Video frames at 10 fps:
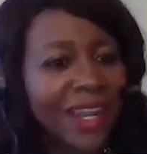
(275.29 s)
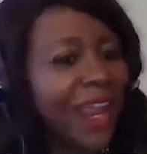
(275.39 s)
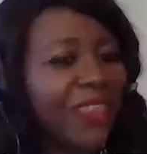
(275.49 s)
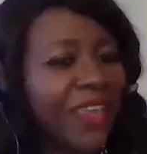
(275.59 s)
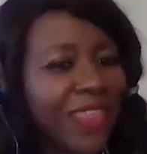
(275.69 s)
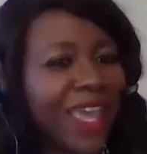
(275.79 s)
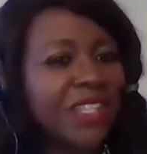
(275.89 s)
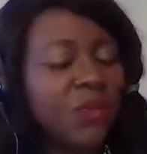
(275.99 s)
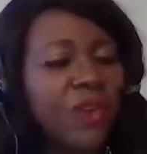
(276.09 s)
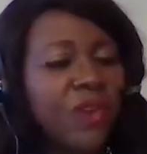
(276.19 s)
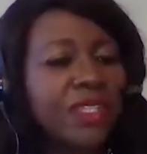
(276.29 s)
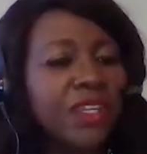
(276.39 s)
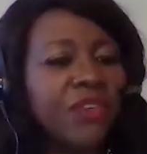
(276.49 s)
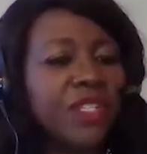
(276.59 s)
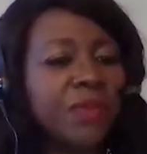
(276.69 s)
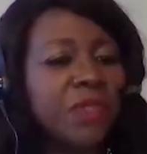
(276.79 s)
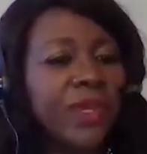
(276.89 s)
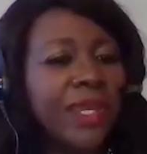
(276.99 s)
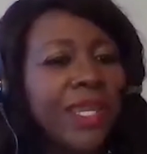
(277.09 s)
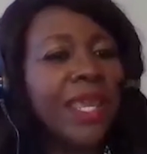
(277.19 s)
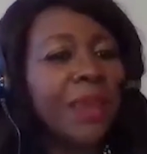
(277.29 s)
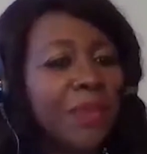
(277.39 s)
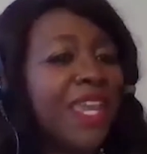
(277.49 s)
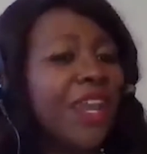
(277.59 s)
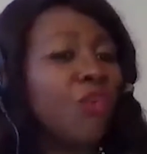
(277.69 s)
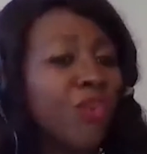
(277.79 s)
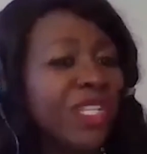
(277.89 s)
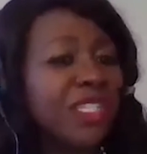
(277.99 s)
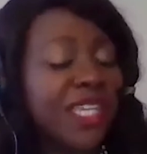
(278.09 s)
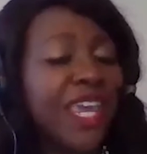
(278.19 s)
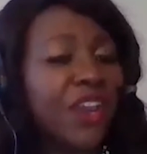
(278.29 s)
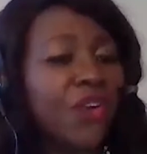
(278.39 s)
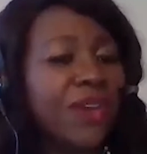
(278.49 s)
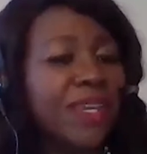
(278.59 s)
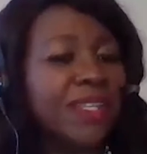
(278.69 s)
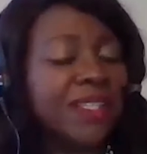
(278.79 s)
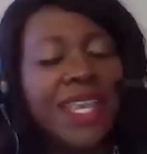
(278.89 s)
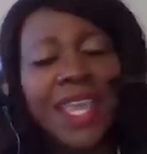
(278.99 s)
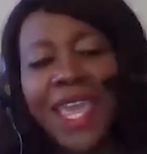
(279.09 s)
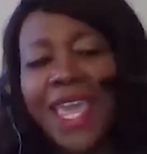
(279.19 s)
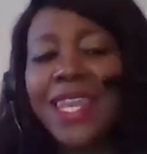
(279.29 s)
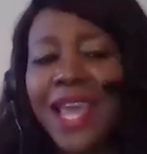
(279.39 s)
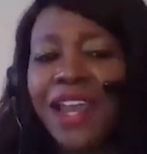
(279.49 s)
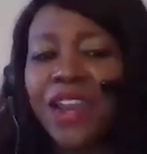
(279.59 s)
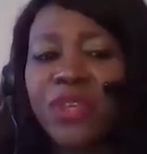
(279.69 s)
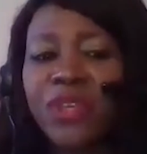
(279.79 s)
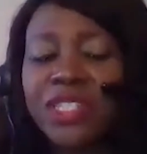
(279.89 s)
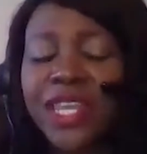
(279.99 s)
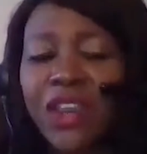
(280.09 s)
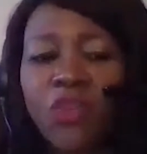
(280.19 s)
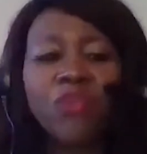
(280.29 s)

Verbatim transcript: And I think that's where the difference between being a risk taker is and not a risk taker.